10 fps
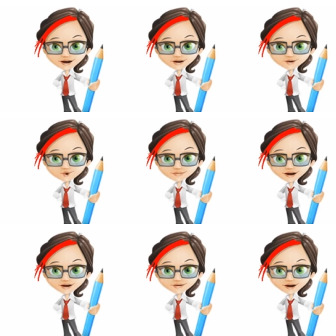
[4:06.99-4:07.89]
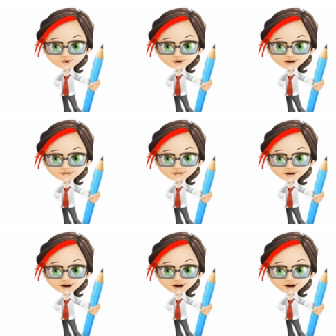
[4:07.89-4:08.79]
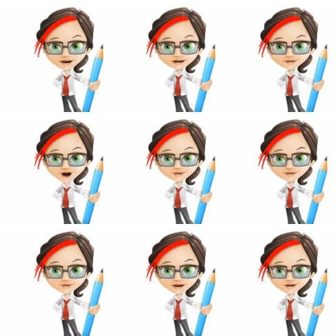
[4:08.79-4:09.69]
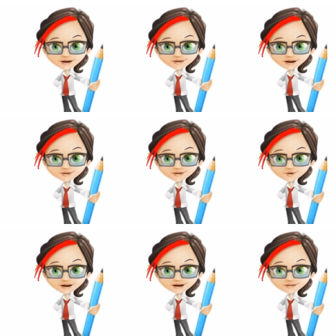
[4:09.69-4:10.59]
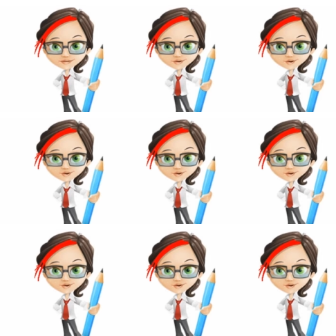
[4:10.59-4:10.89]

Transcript: Using a hot iron, press all of the pieces in place,